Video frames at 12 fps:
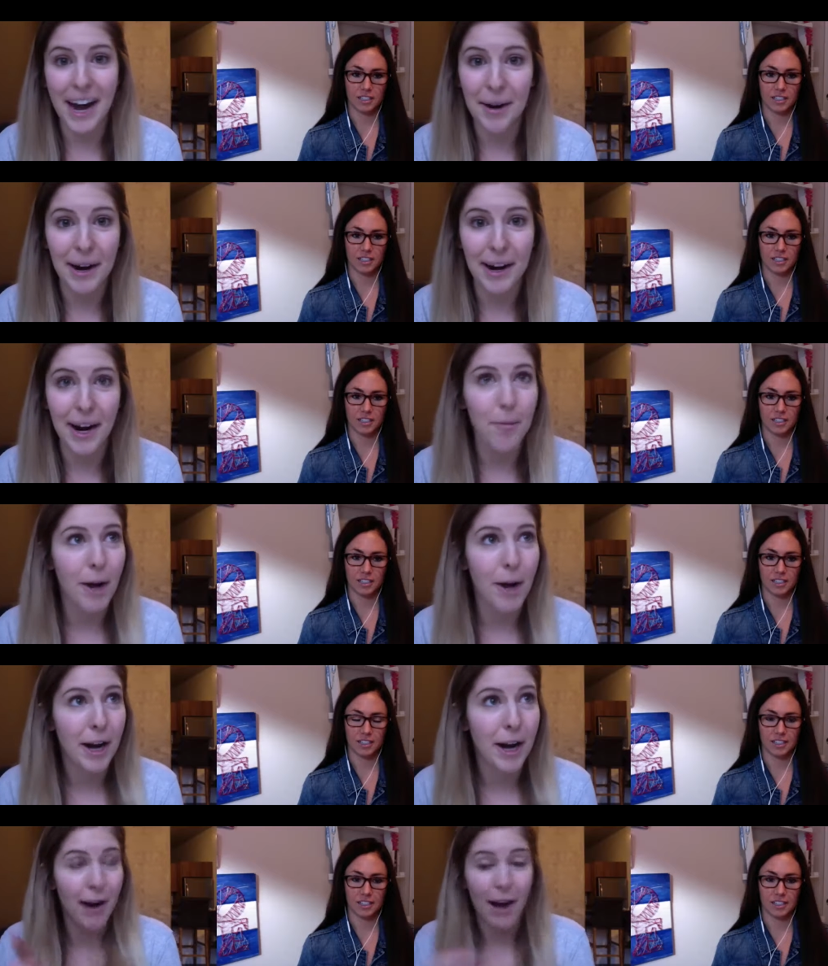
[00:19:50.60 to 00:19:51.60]
Speaker 1: area. I'm running
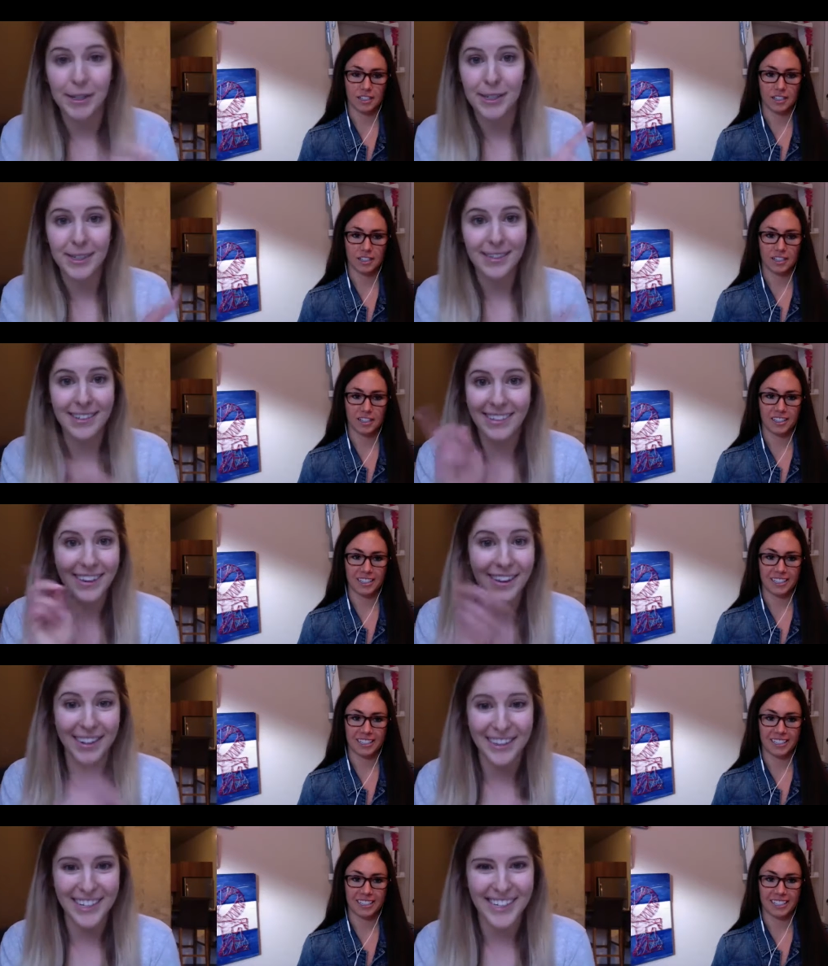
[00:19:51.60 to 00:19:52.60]
around all
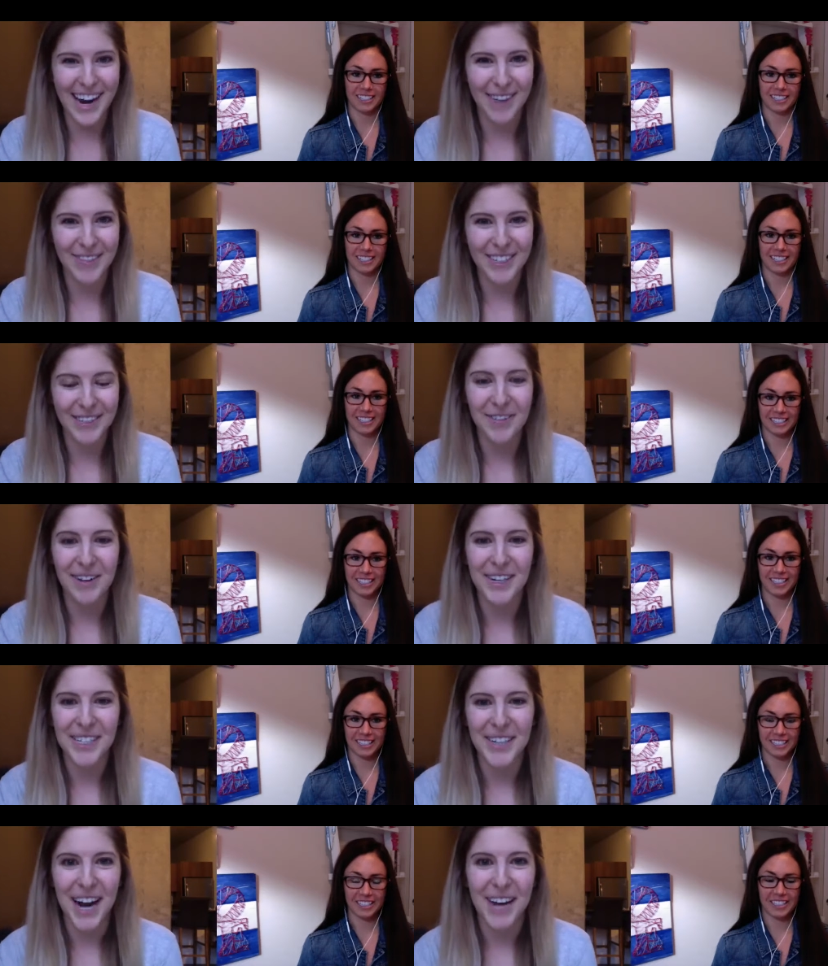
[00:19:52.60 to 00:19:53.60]
the time. So if you want to
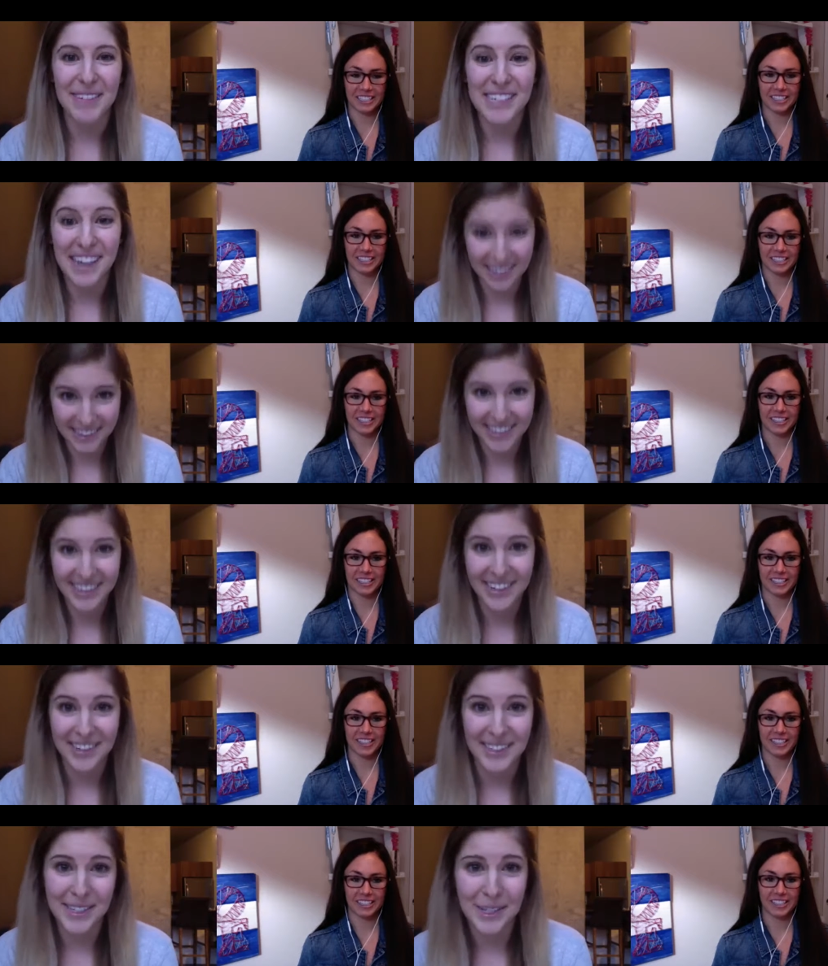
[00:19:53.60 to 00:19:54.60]
track me down, those are
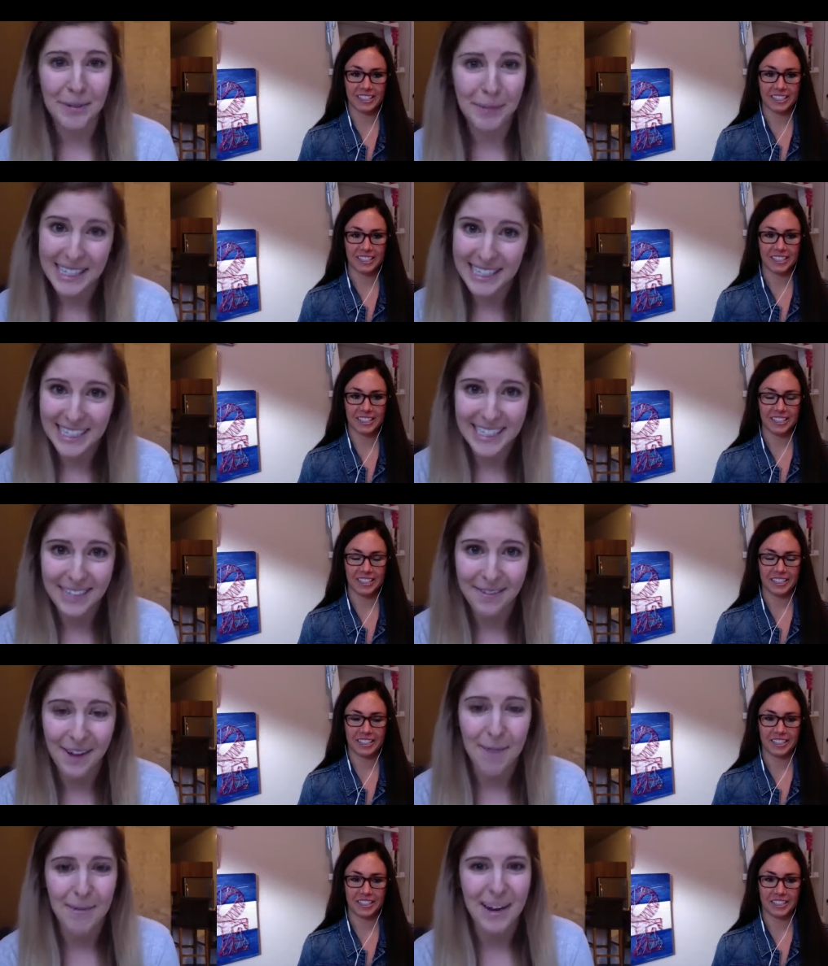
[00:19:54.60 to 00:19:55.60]
the two places to find
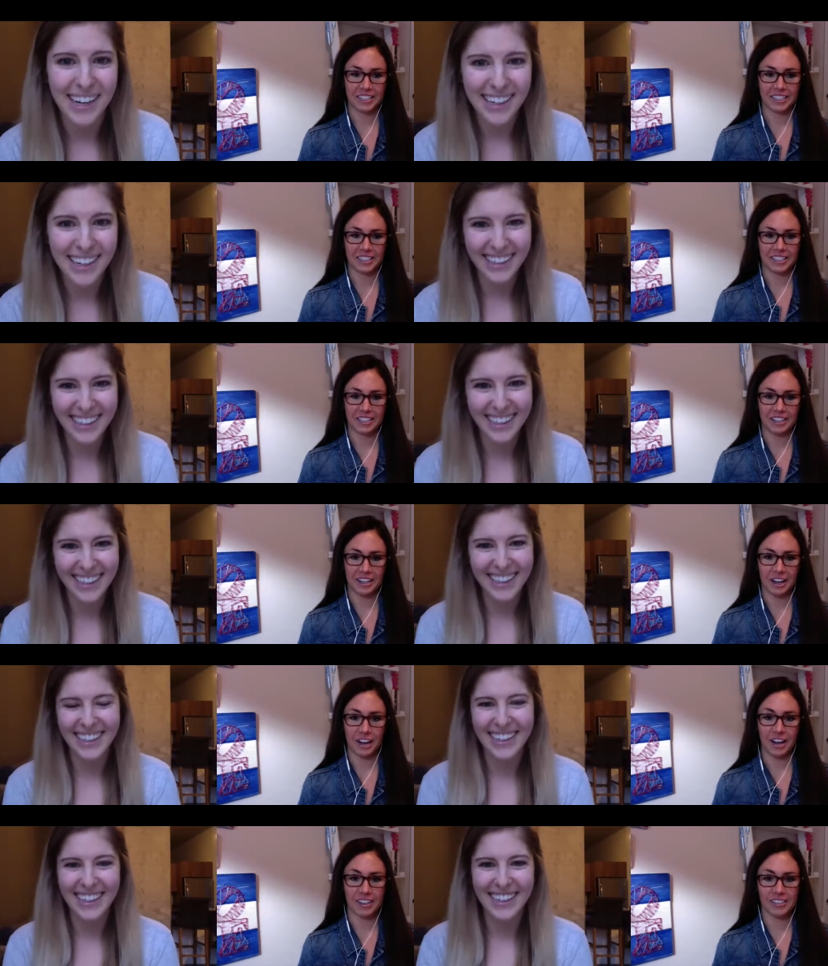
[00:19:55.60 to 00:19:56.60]
me.
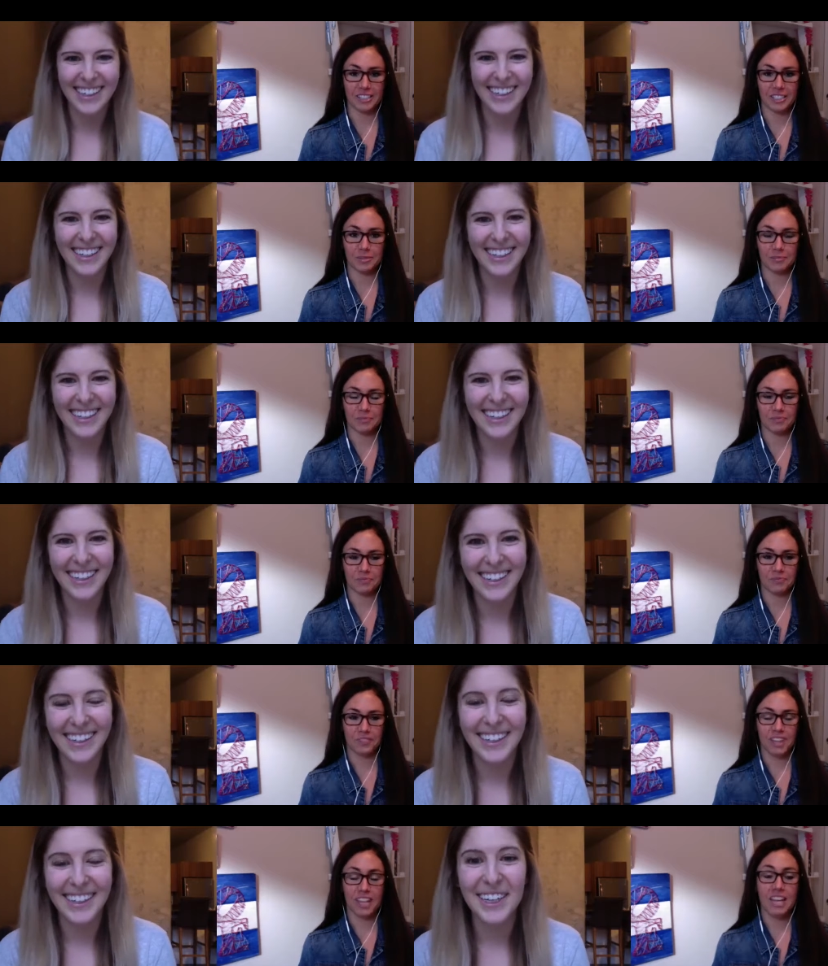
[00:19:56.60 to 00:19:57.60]
Speaker 2: Awesome.
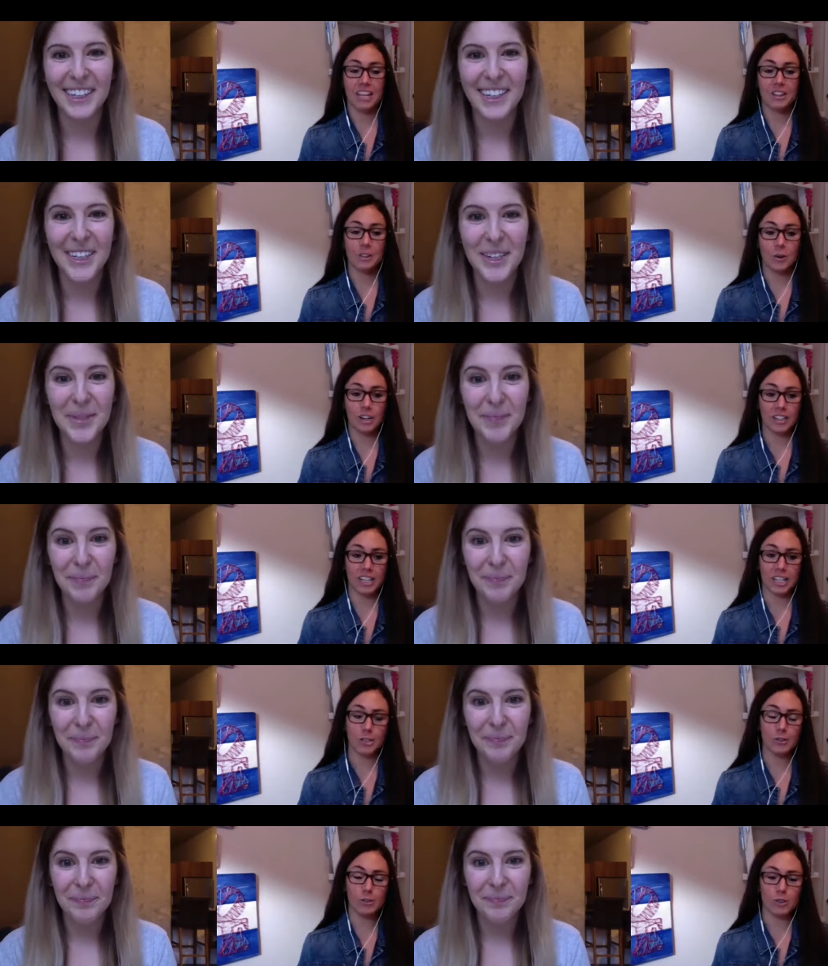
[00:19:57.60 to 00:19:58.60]
Lauren, thank
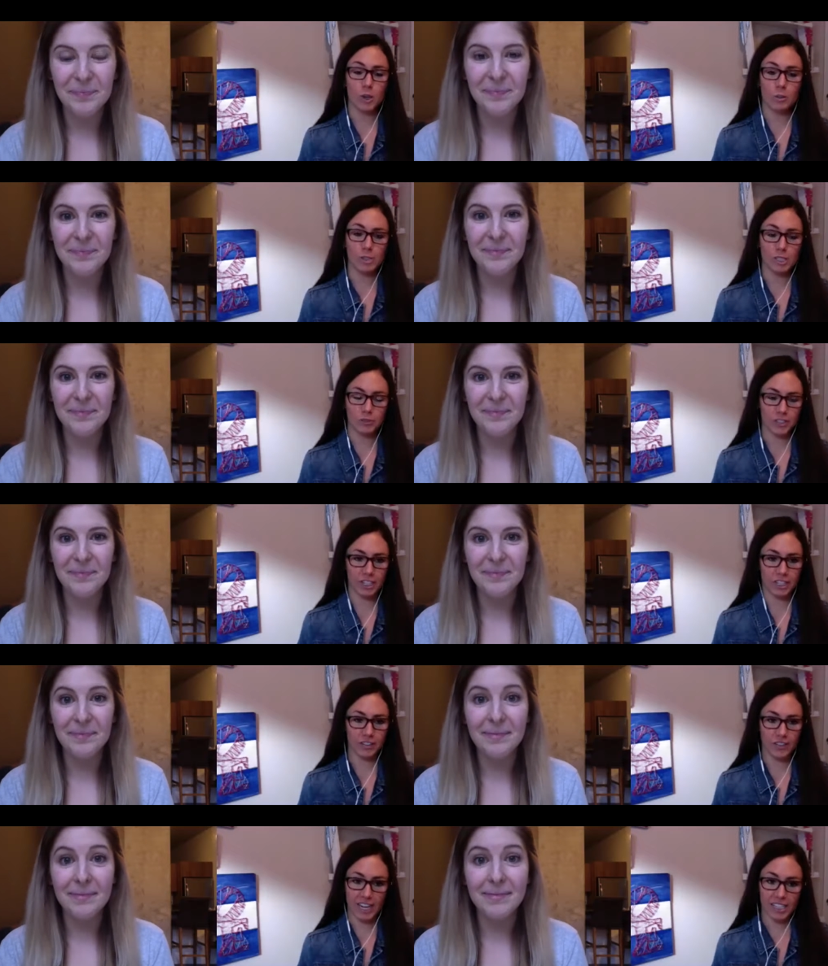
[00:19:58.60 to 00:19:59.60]
you so much for your
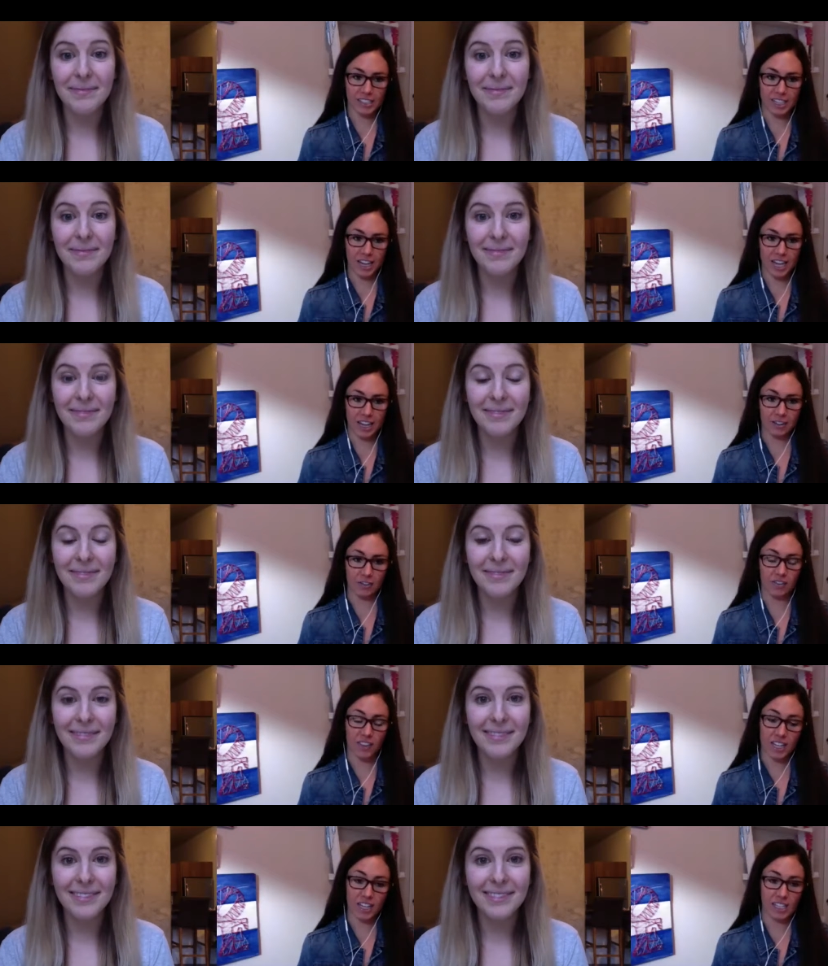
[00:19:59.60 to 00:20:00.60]
advice today on
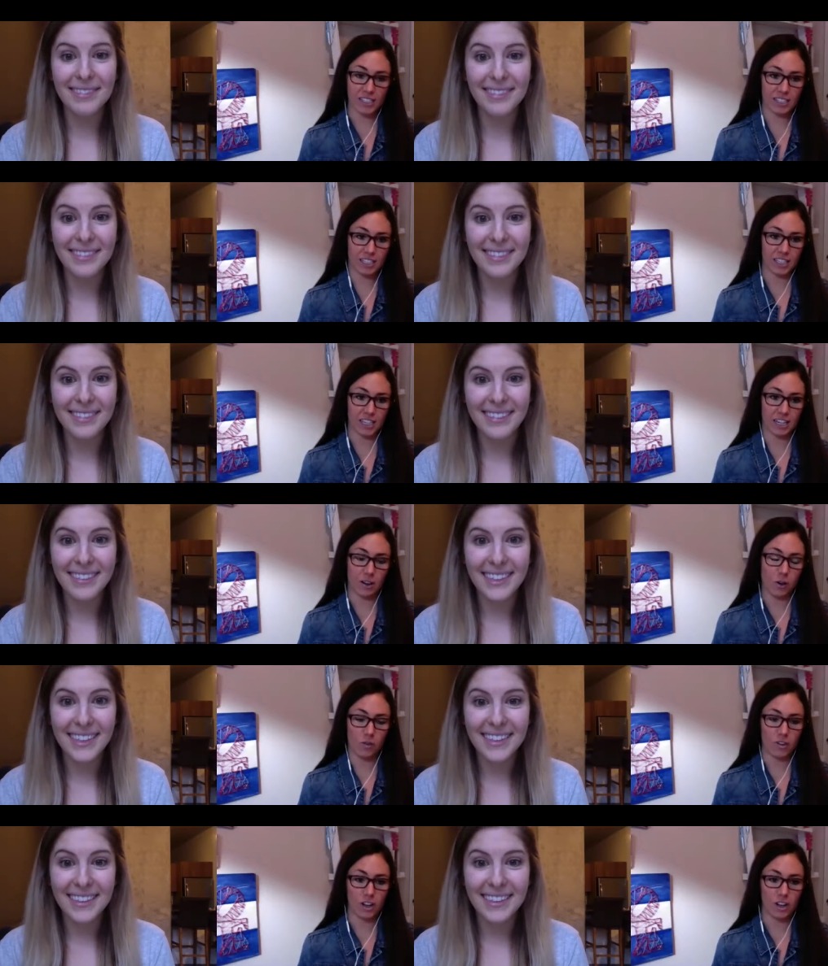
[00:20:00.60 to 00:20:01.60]
fitness and, and
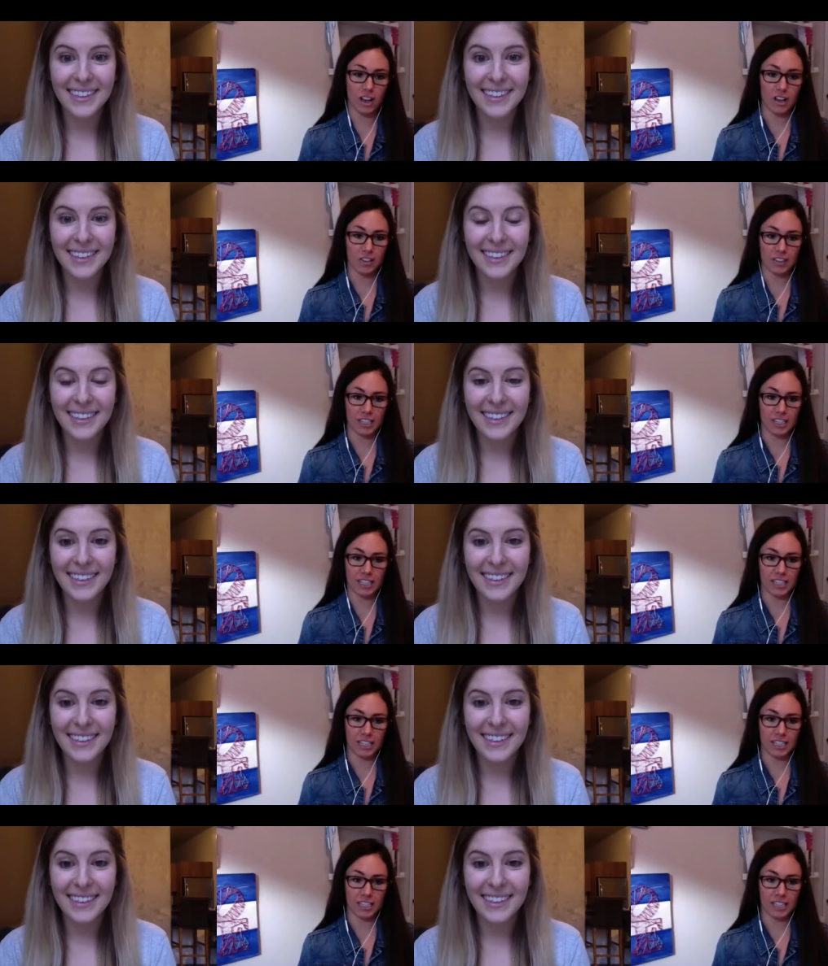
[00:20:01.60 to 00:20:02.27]
overall healthy